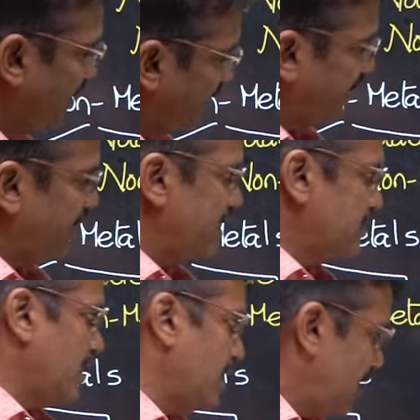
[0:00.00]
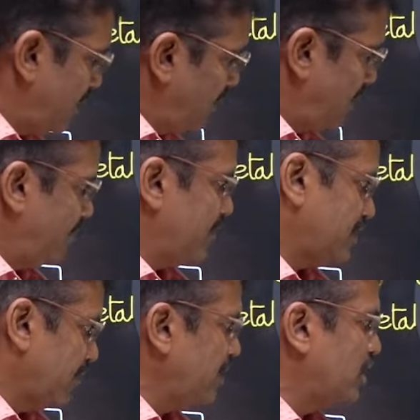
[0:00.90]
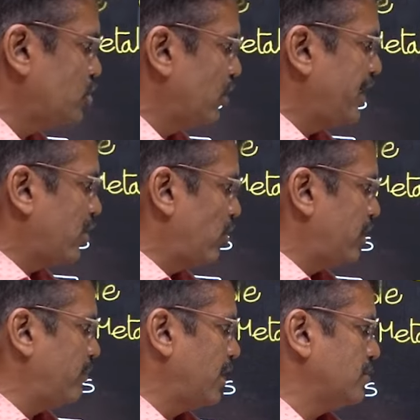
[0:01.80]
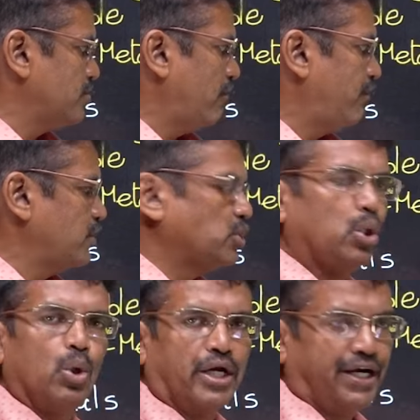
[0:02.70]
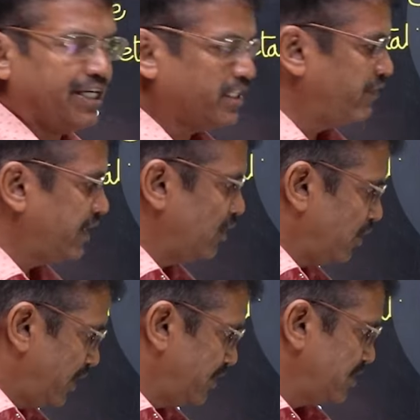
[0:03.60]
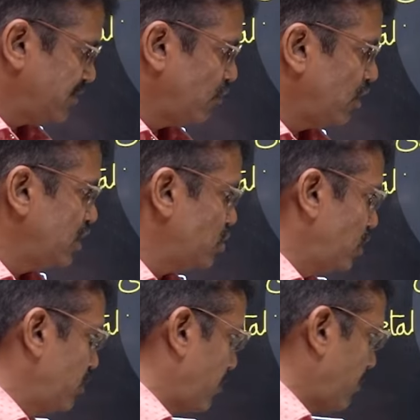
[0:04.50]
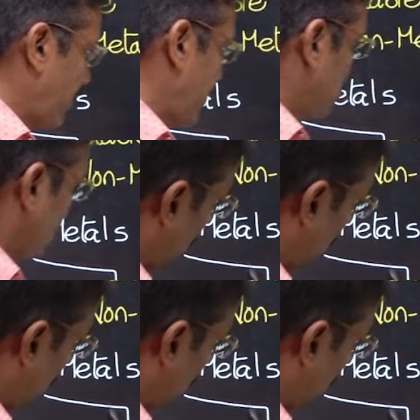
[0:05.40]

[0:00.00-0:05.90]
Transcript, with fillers: be taken as a, a, a semi-insulator only because of its low conductivity. Look at this one, it is only one point. So,